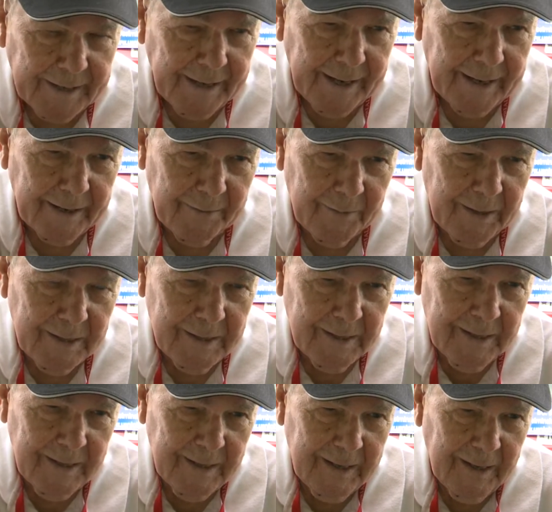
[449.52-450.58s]
that,
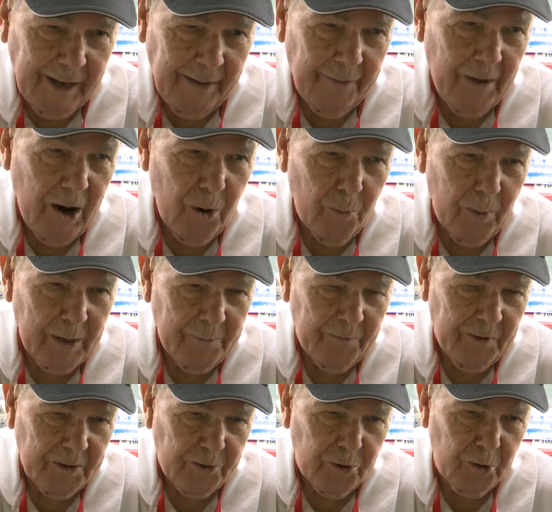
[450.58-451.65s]
and there we,
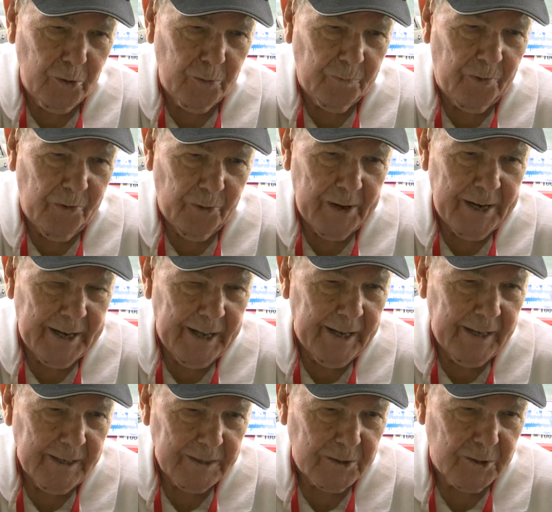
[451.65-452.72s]
for 2-3
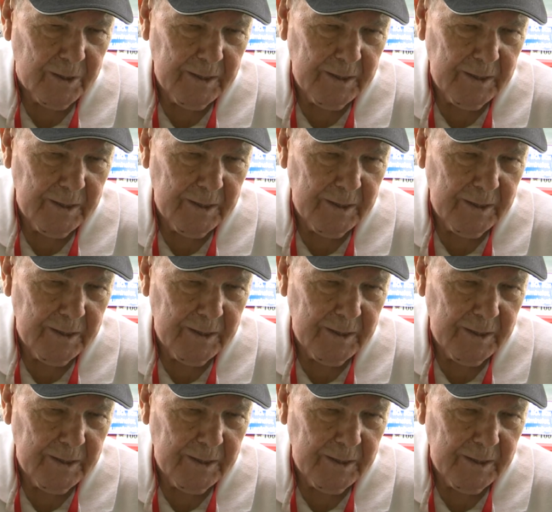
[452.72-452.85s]
days,